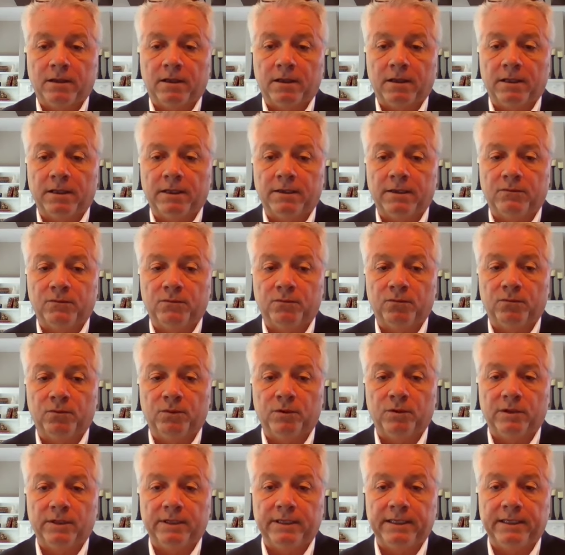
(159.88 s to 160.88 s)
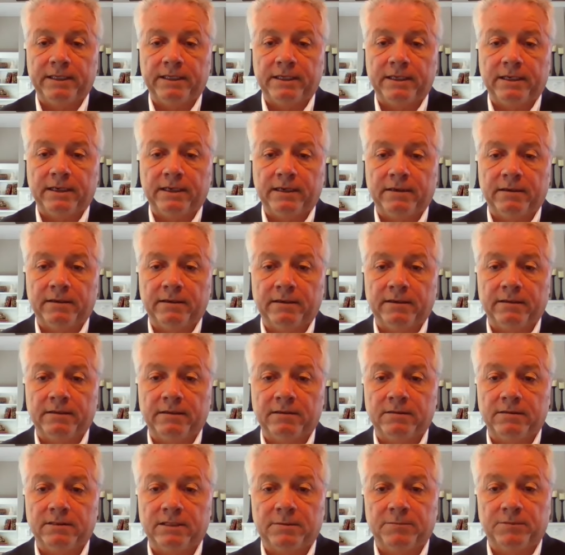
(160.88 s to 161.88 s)
It really
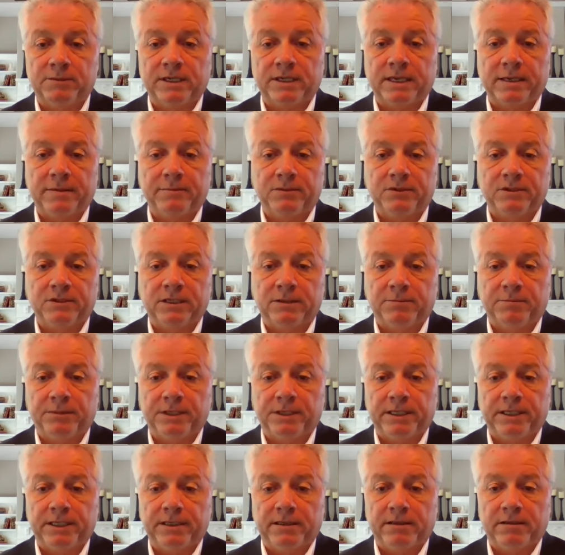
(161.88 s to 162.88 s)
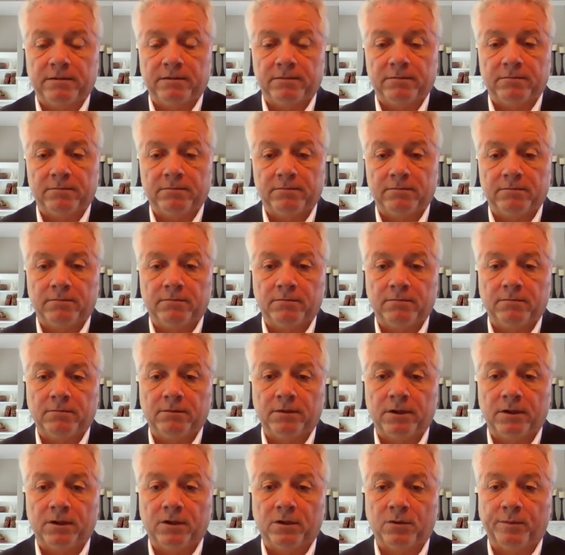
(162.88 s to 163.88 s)
sometimes can be
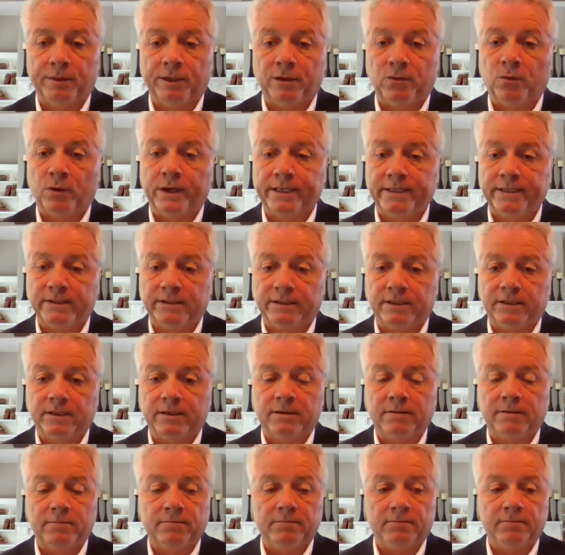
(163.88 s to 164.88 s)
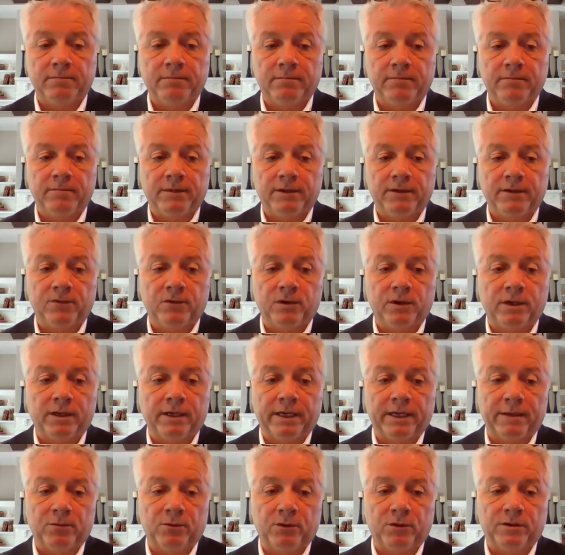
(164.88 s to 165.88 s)
a little bit wasted if we're
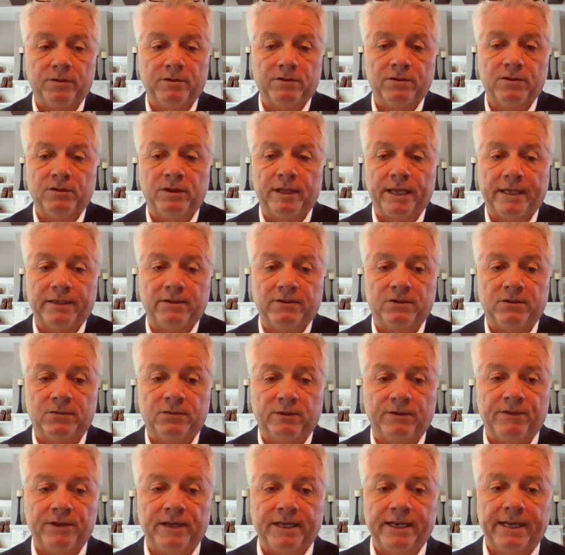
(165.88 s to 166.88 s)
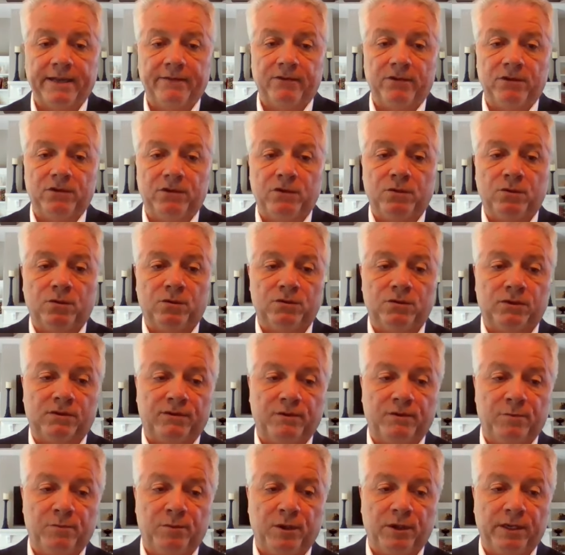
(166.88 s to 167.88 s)
not able to do that. So we've got to have the tools of
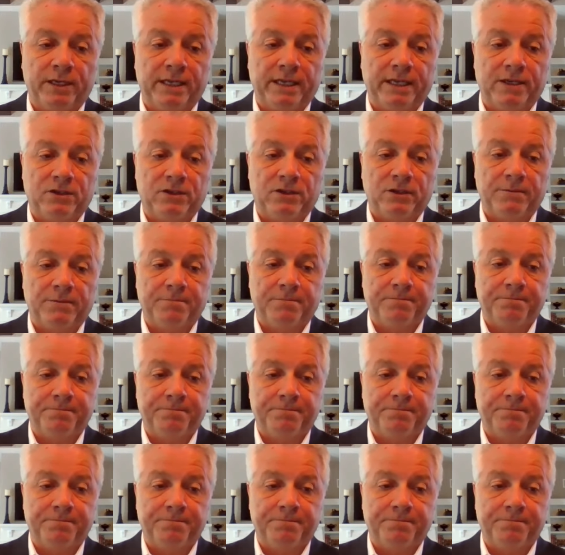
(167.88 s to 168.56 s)
communication.